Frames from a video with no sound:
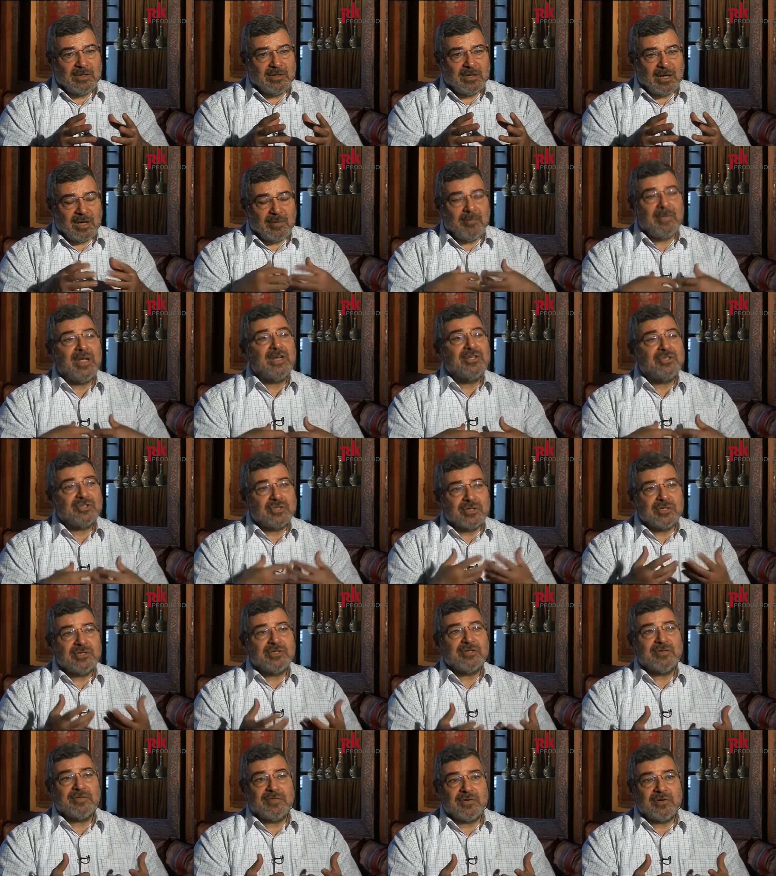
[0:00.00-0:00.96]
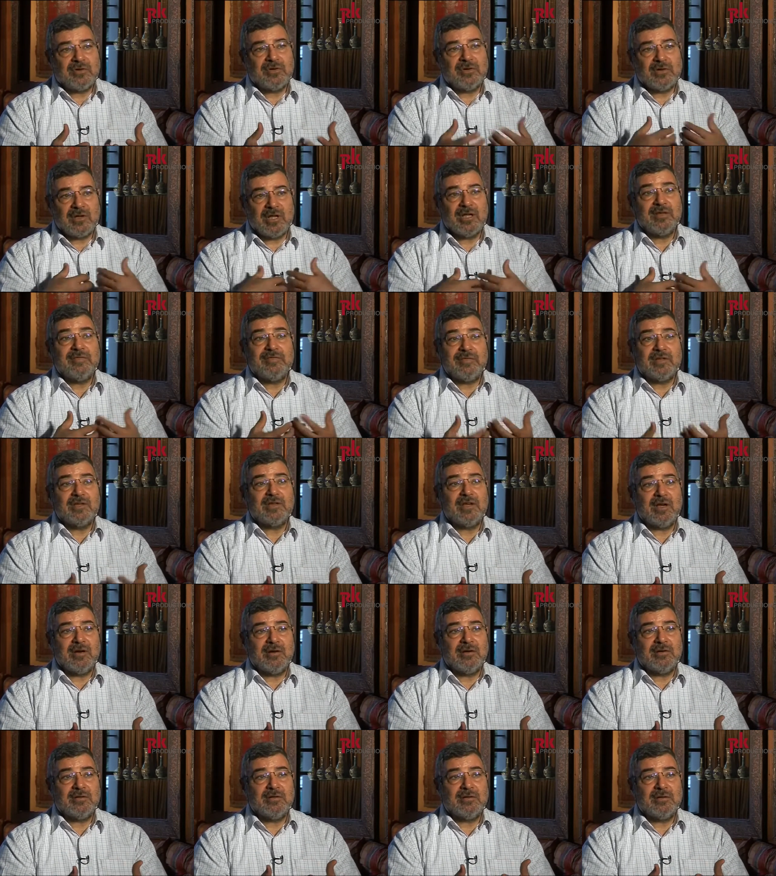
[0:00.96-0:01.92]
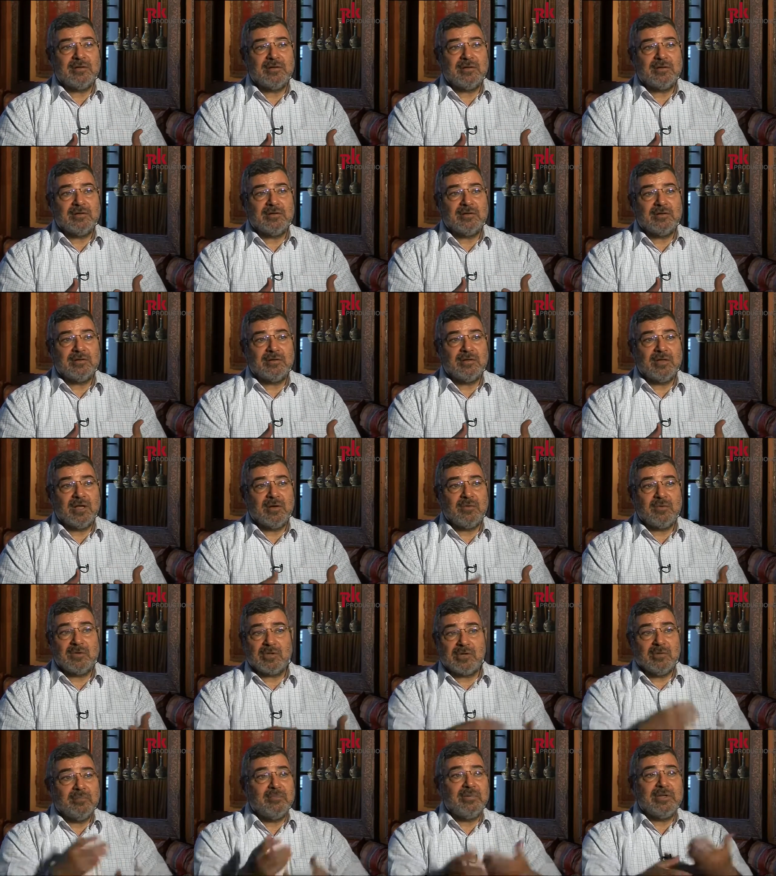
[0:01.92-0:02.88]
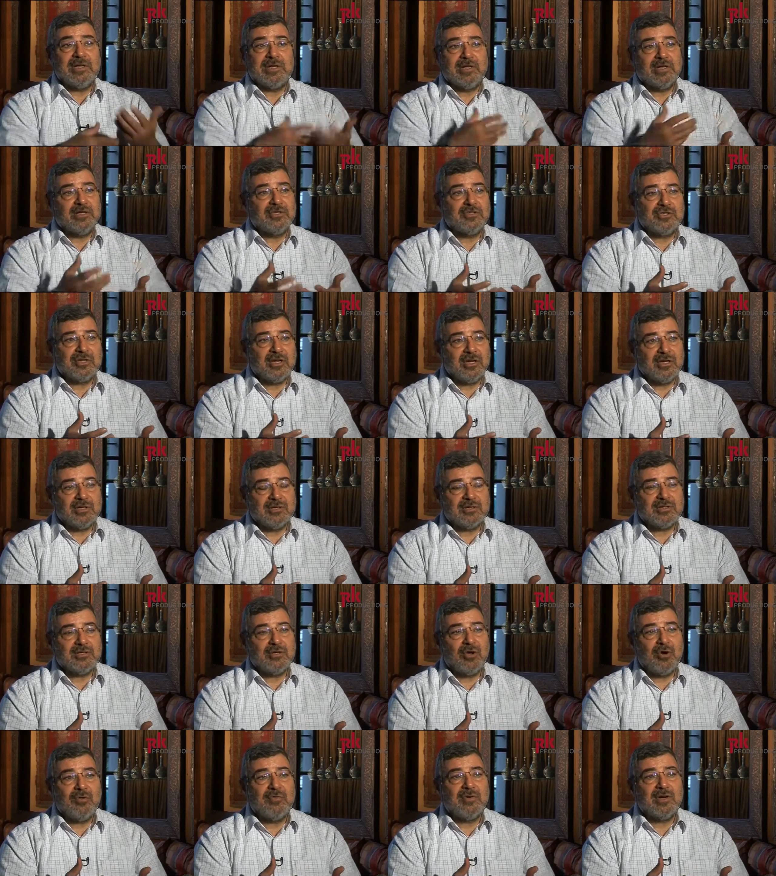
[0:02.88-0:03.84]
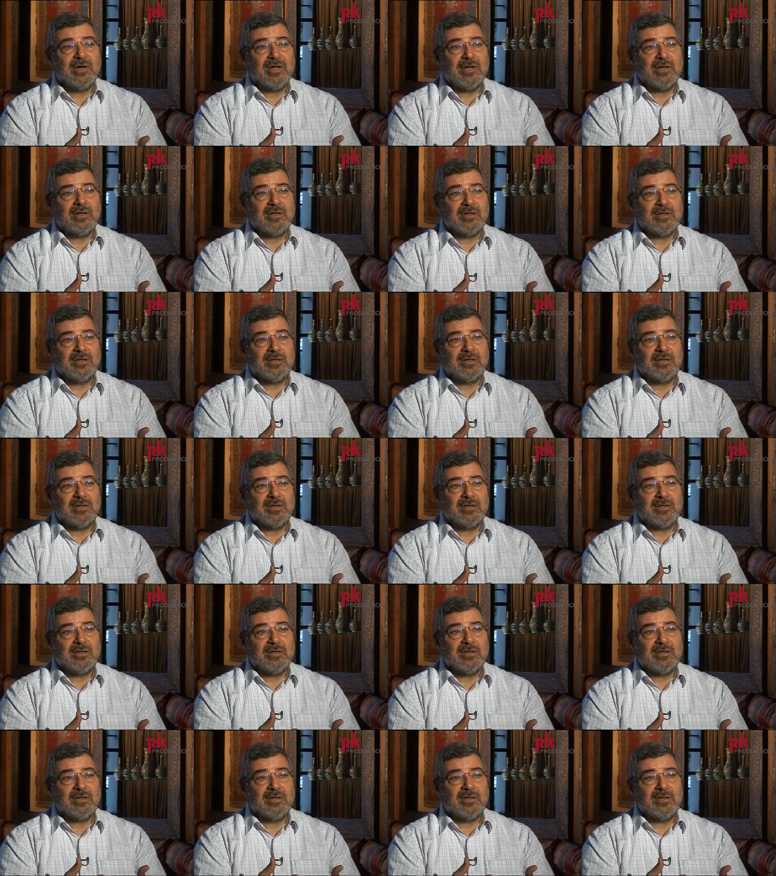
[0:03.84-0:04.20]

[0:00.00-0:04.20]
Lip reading: dimensions of her life and character that were completely changed overnight.